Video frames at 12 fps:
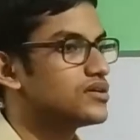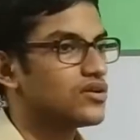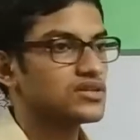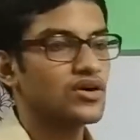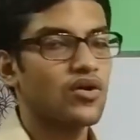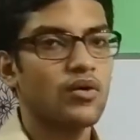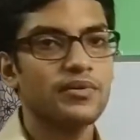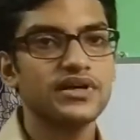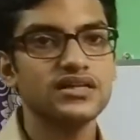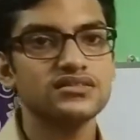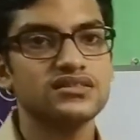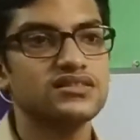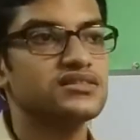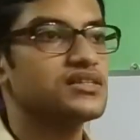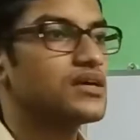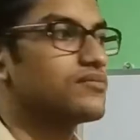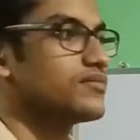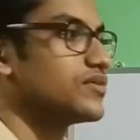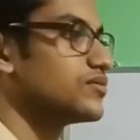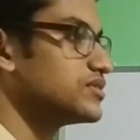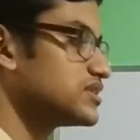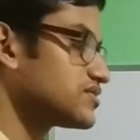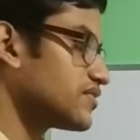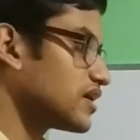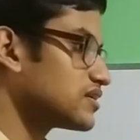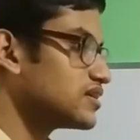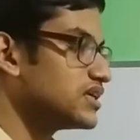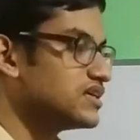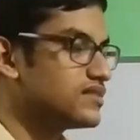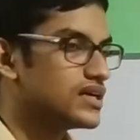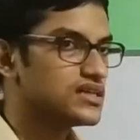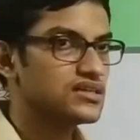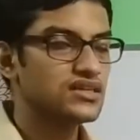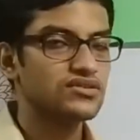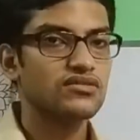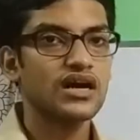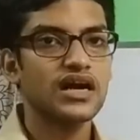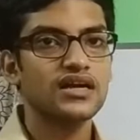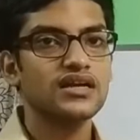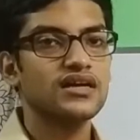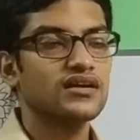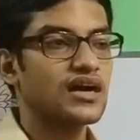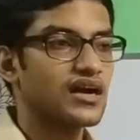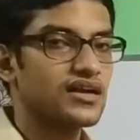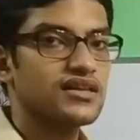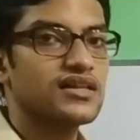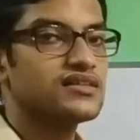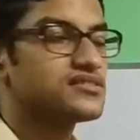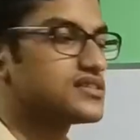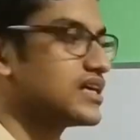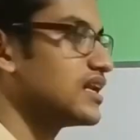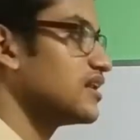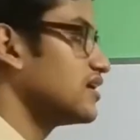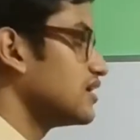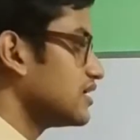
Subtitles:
the operating system, which is further divided into kernel and shell.